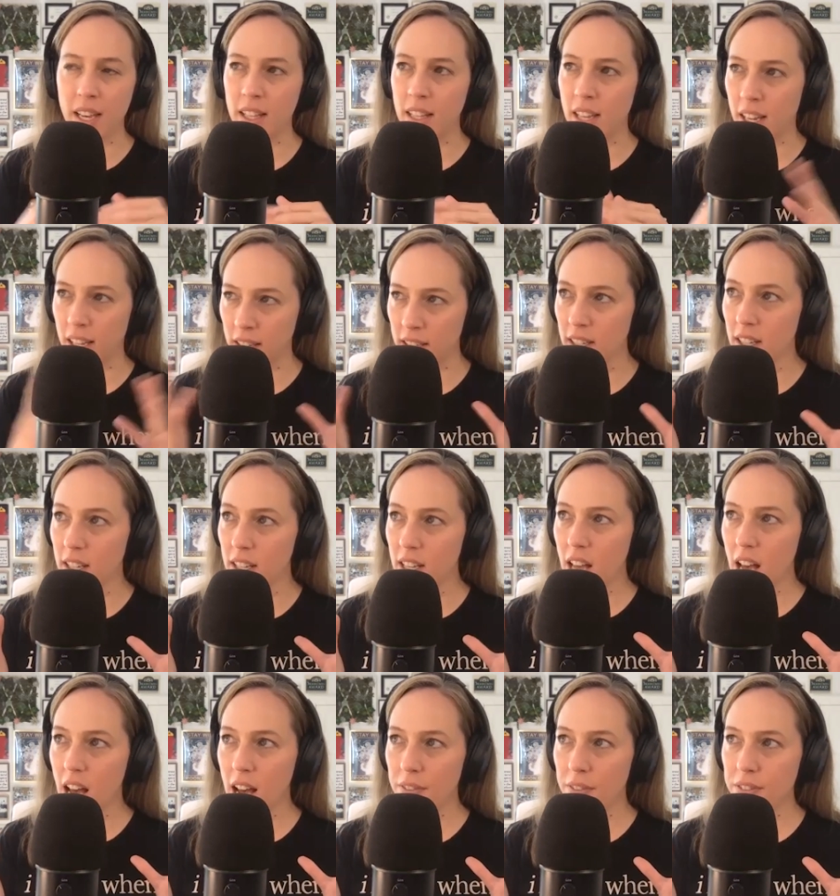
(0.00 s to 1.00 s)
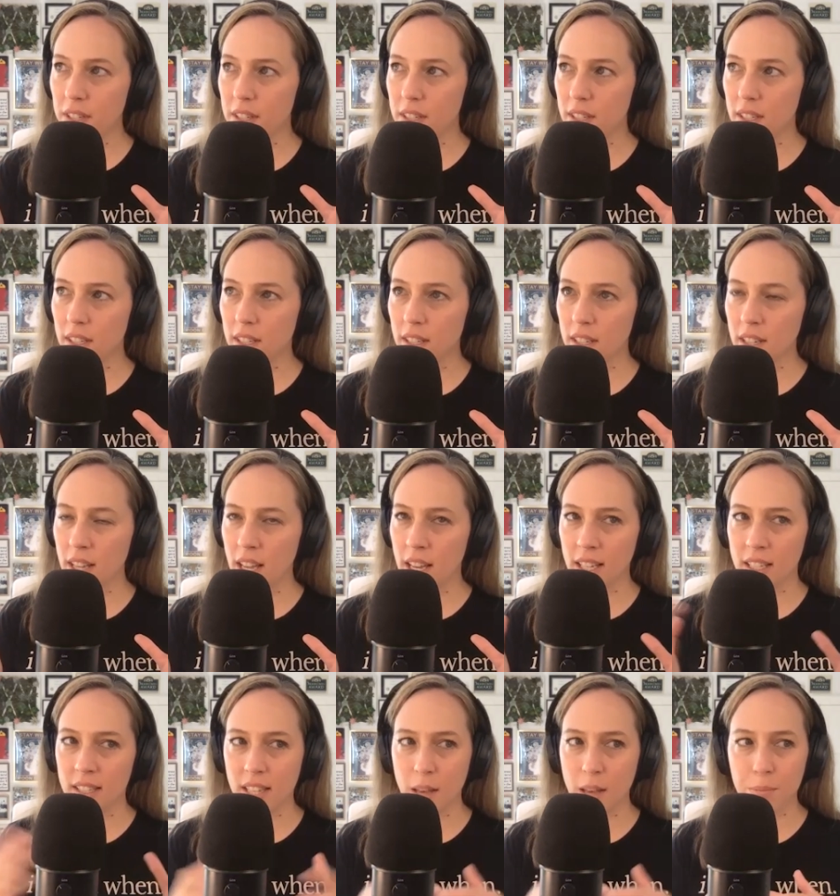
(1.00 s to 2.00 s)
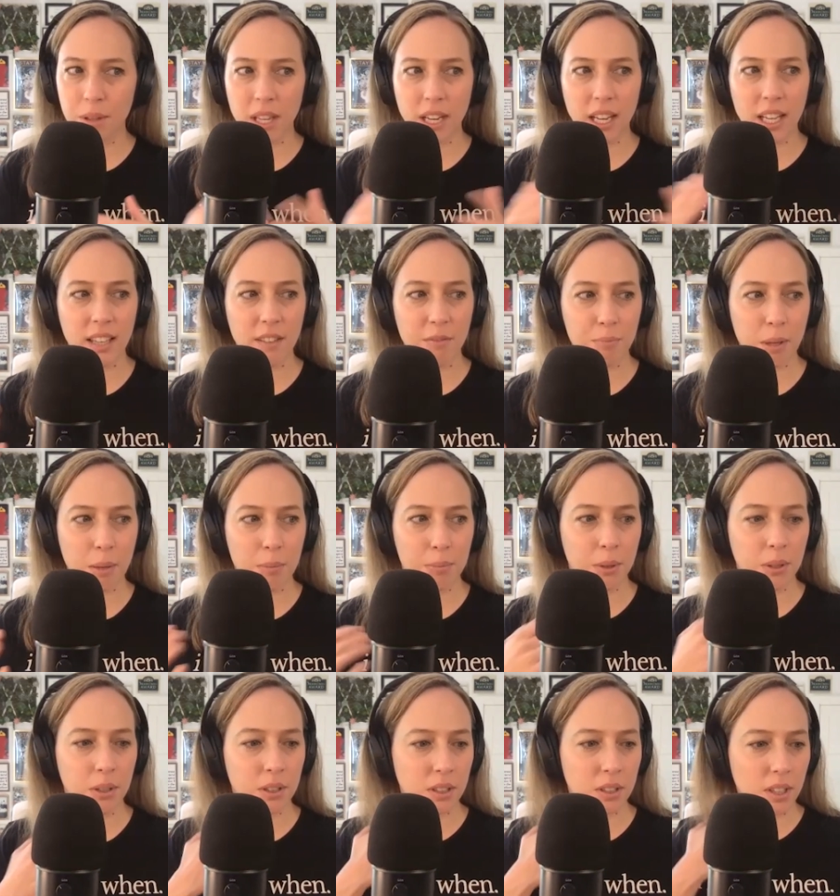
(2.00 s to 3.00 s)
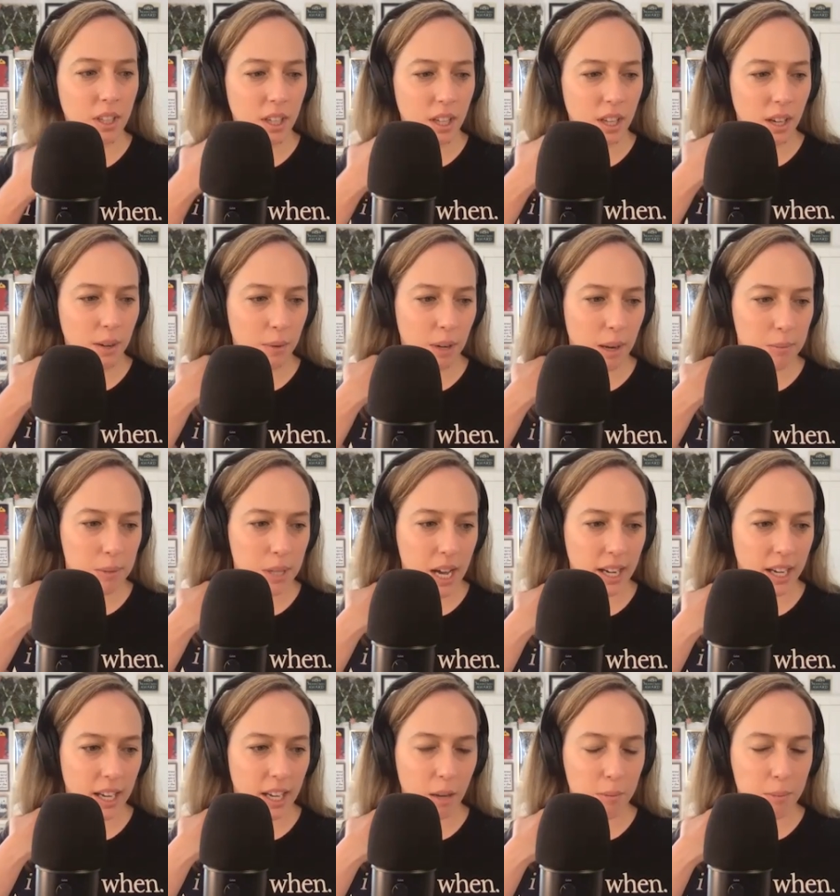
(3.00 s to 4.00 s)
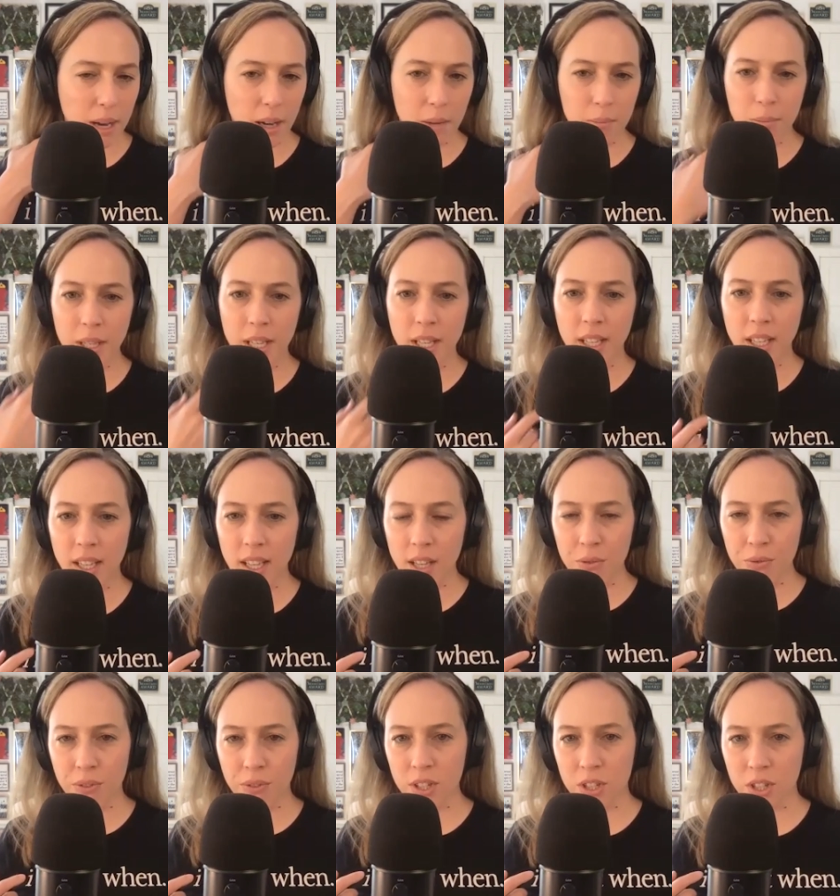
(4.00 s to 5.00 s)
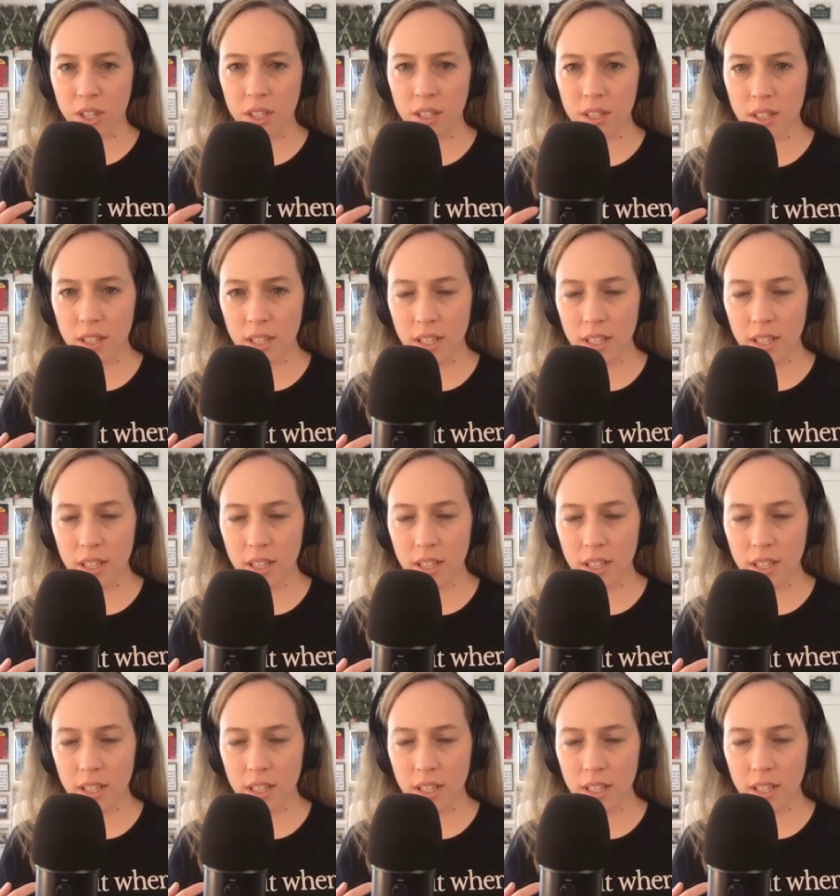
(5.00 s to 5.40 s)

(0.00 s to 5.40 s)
And I often, an example that I give people when I'm talking about being efficient,